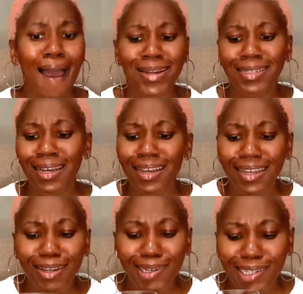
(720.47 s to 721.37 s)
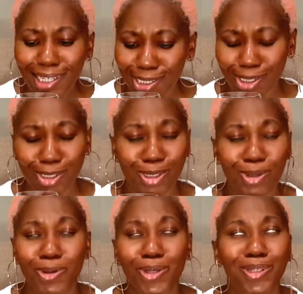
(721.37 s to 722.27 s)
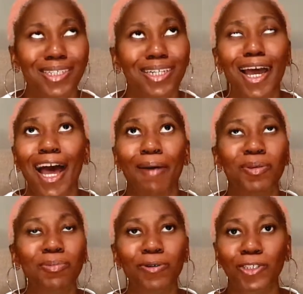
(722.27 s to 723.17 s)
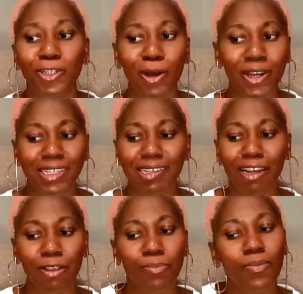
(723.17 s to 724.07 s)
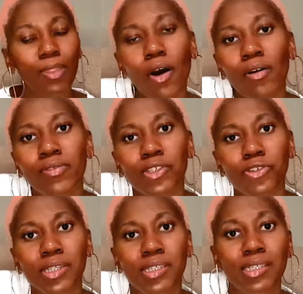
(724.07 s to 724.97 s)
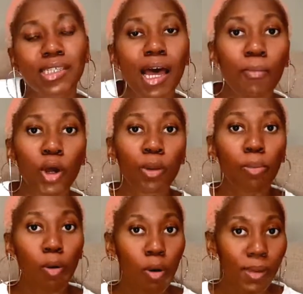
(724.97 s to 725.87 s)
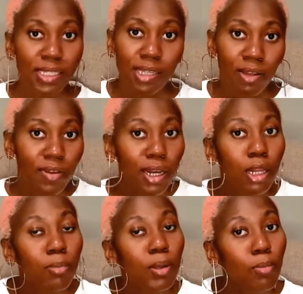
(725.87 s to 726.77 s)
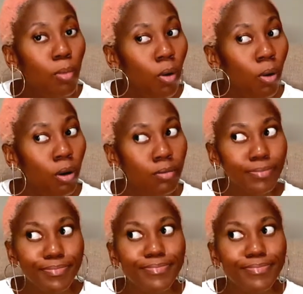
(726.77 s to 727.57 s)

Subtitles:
and it's just so good. I'm emotional, honestly. For obvious reasons, I'm gonna pour myself a little bit more.